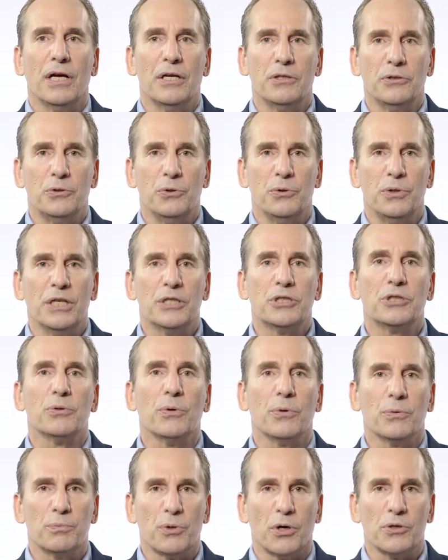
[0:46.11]
and
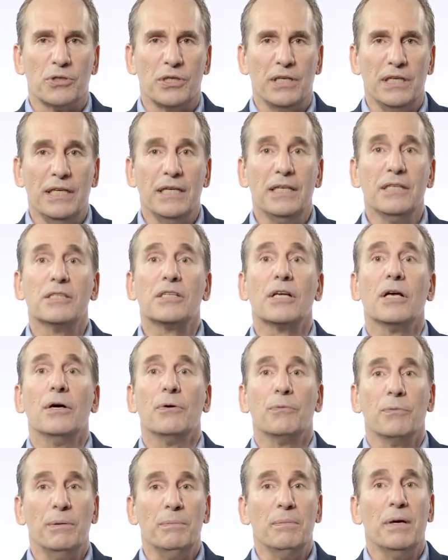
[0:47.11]
judicial proceedings
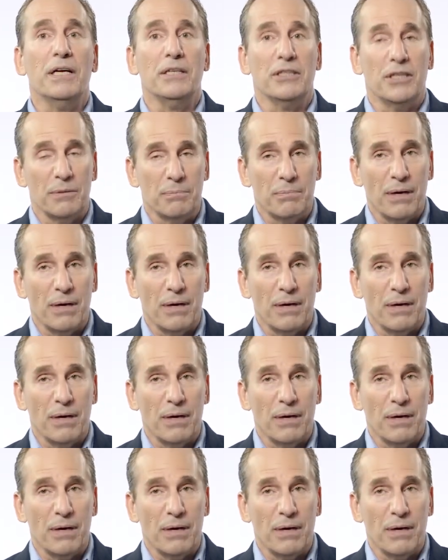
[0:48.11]
remained in